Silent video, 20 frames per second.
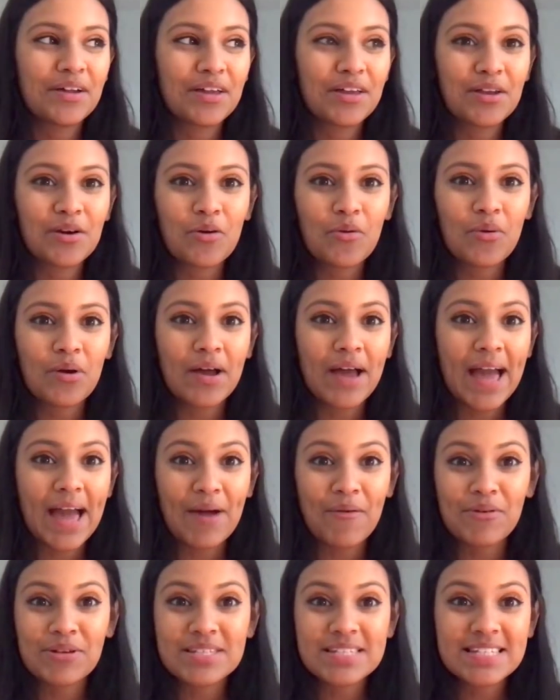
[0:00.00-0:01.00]
you know,
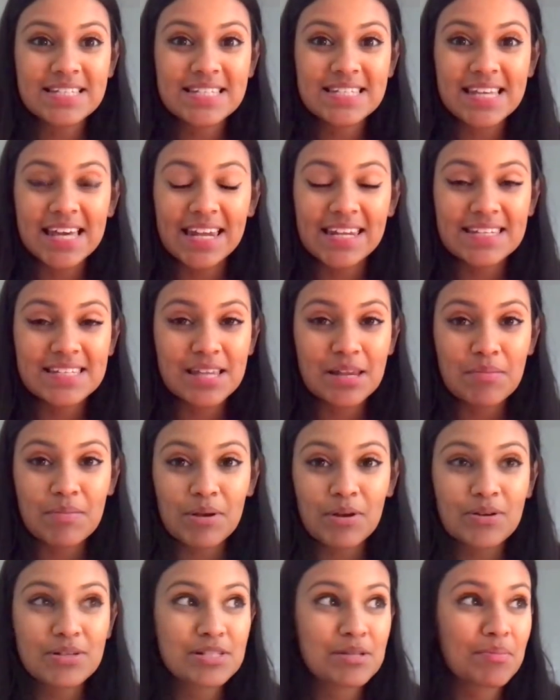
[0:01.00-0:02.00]
once it's 10
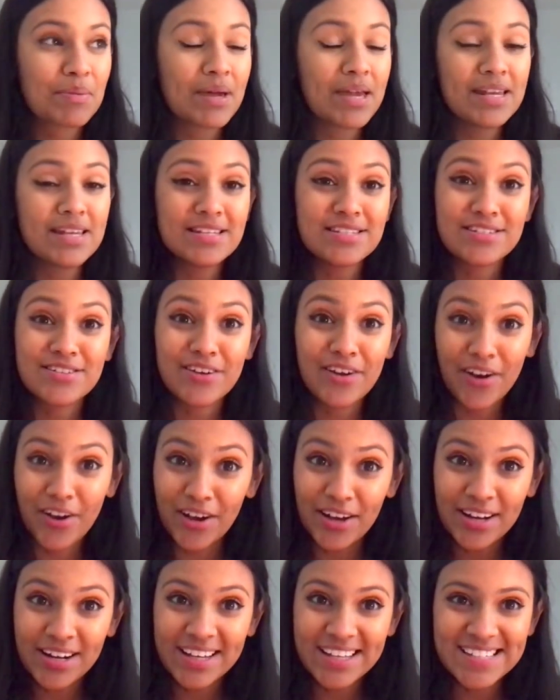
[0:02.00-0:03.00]
centimeters, the pain is
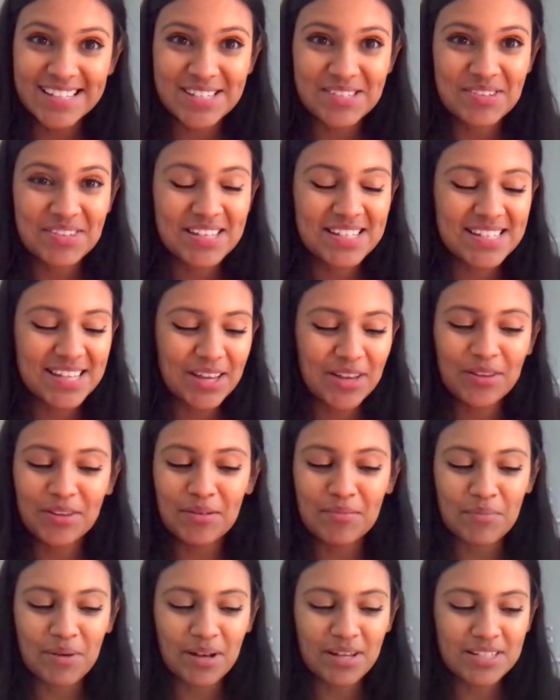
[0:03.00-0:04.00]
gone. Because that's what they tell you
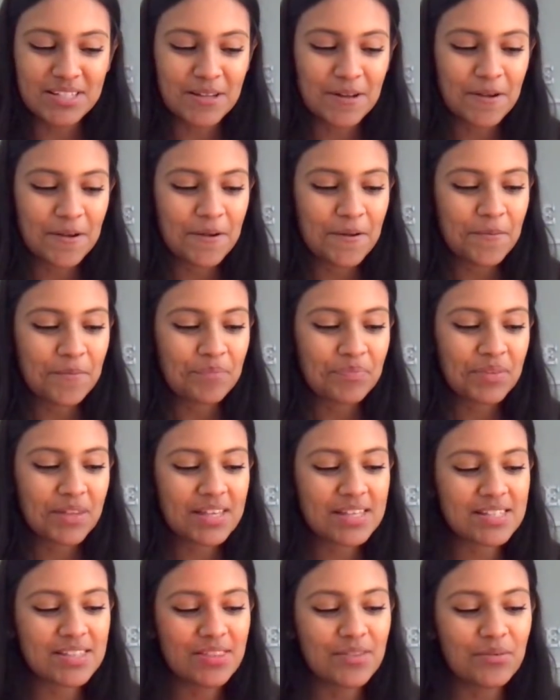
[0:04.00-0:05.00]
in Lamaze.
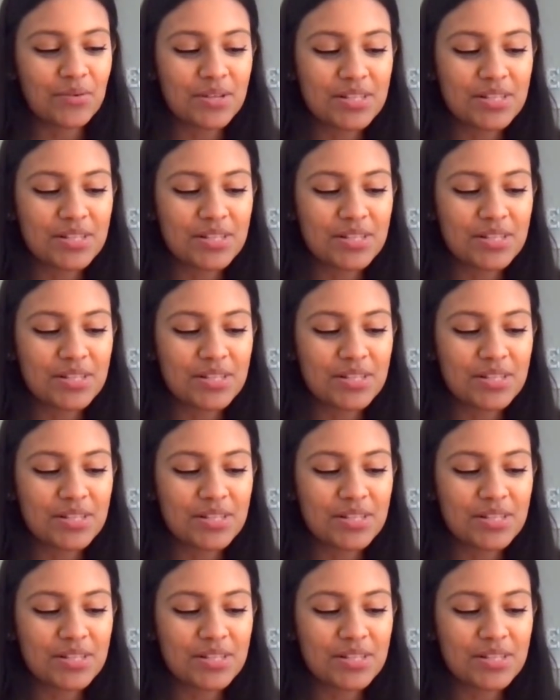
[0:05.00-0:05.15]
Because the